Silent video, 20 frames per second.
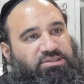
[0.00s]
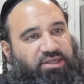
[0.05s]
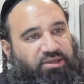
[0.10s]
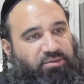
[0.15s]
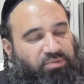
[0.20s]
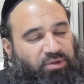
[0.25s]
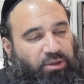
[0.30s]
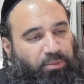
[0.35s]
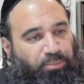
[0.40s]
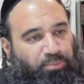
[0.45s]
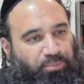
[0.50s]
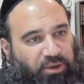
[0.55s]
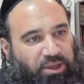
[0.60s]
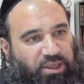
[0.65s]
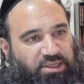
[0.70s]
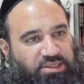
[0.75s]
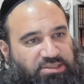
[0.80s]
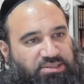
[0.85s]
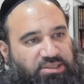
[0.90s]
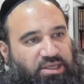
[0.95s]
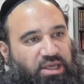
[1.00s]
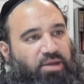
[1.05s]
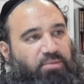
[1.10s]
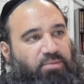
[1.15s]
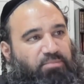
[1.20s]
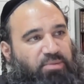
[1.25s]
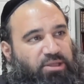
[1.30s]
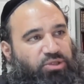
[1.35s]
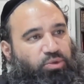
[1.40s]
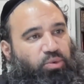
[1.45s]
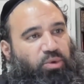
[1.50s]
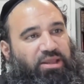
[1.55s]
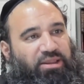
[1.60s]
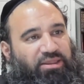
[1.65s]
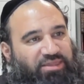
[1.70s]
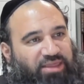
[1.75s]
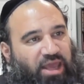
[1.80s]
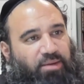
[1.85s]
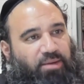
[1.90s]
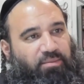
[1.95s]
It's going to bring peace
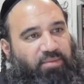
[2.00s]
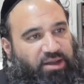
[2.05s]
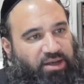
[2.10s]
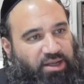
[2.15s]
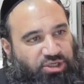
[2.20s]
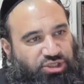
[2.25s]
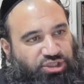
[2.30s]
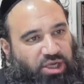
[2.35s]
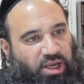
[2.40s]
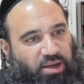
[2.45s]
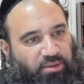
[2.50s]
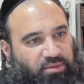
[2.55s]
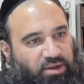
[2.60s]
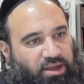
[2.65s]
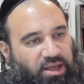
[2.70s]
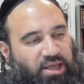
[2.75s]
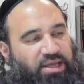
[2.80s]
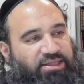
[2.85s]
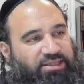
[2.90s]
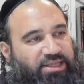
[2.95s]
between them and Hashem.